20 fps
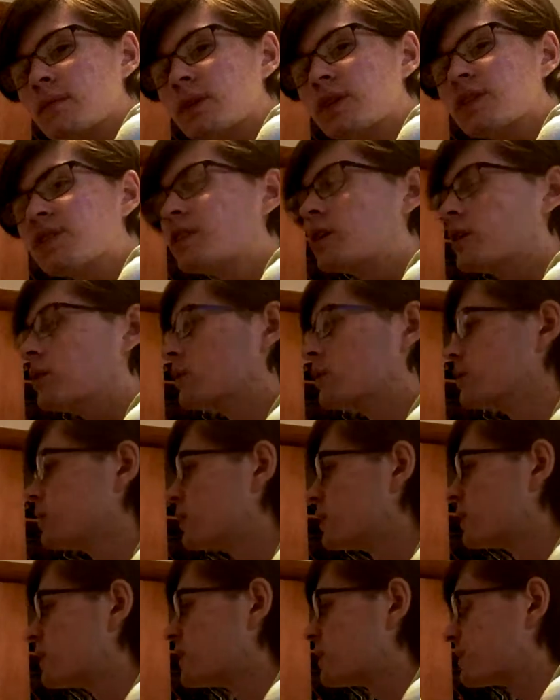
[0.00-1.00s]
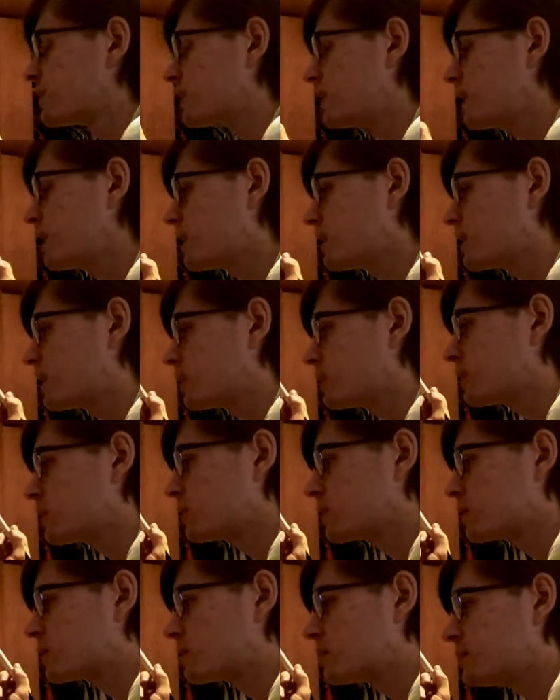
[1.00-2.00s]
So, today I'm
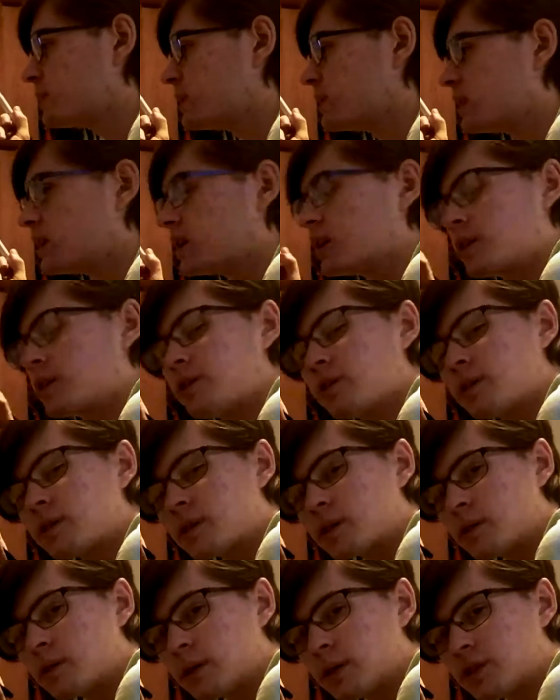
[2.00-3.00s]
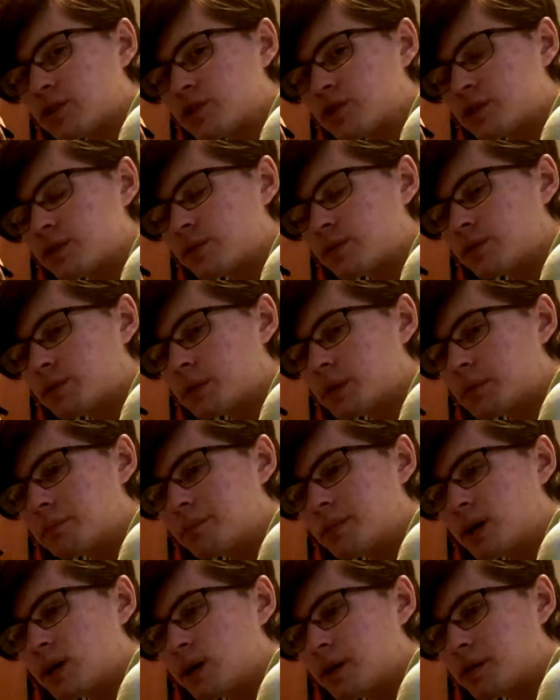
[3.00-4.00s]
going to be answering a question from
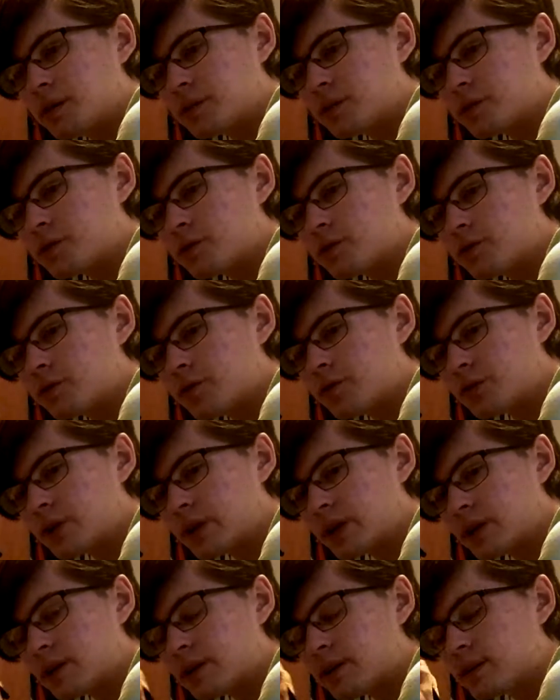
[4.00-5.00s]
my sister's friend,